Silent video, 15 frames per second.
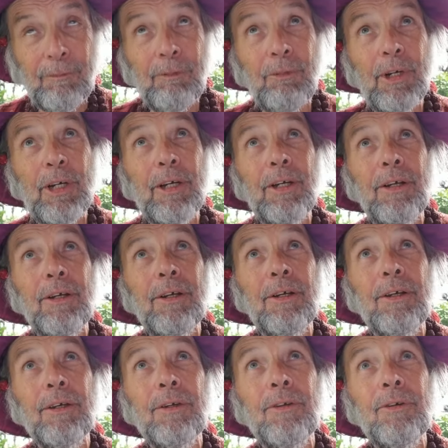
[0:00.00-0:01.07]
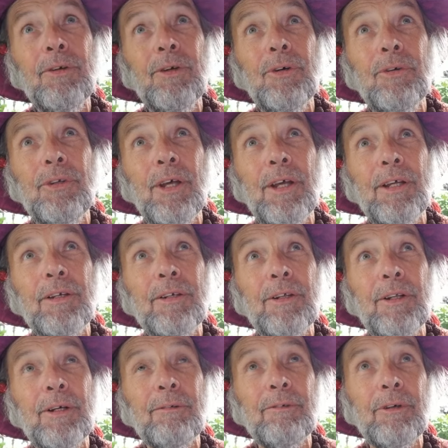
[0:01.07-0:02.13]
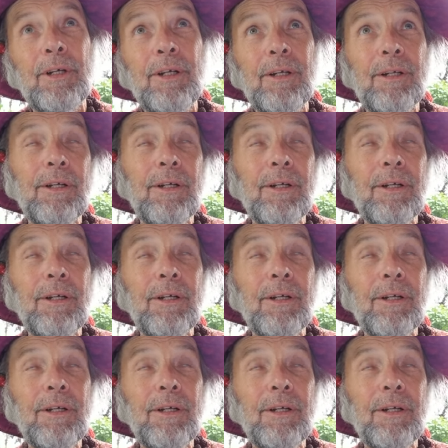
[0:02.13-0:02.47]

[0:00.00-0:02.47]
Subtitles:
we do take delivery